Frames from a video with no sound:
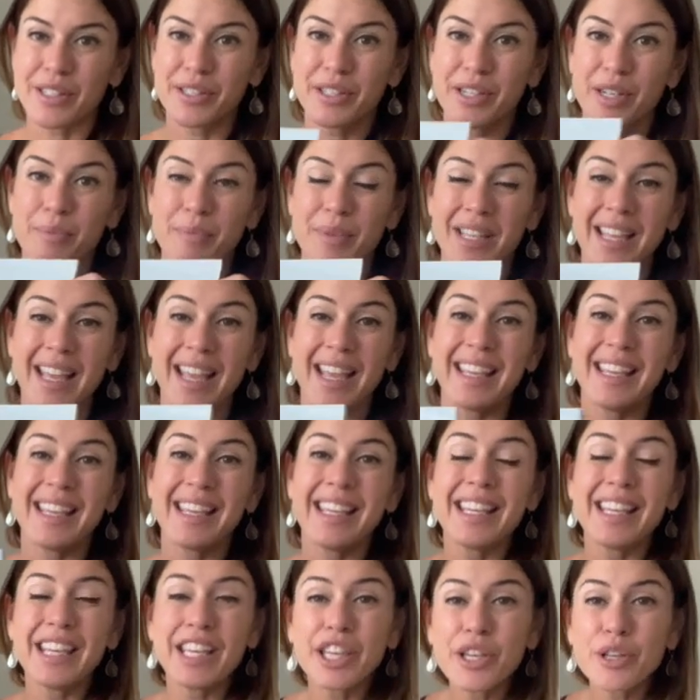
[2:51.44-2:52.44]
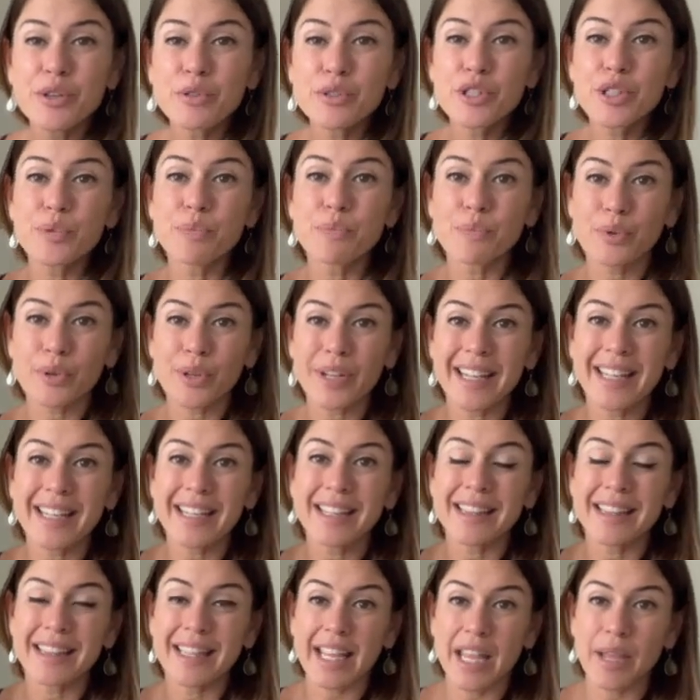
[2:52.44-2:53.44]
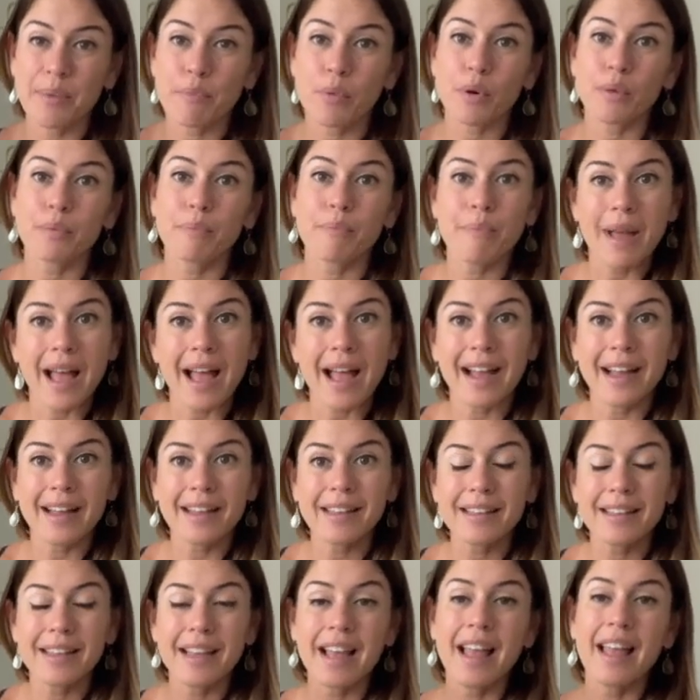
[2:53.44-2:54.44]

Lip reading: is gonna be a huge pre-labeled bag